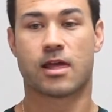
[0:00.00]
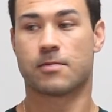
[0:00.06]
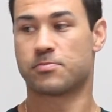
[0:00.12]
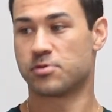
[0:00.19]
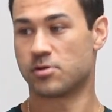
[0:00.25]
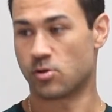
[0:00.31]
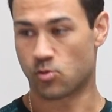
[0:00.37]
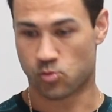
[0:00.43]

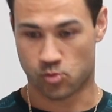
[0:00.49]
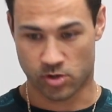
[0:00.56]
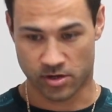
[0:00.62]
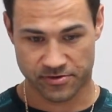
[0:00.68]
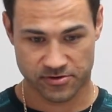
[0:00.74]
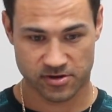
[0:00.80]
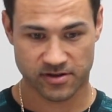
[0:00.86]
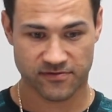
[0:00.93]
put
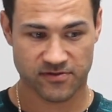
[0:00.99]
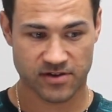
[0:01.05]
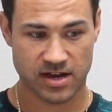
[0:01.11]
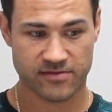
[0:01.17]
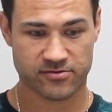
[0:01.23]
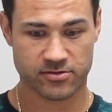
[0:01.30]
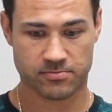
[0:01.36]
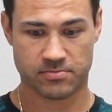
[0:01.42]

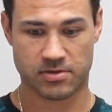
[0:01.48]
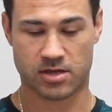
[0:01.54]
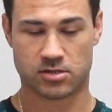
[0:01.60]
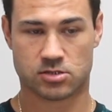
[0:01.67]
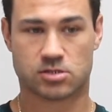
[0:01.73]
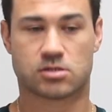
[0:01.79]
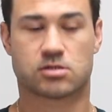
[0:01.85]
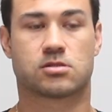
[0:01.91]
135 on the
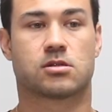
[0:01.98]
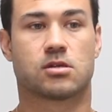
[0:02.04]
bench,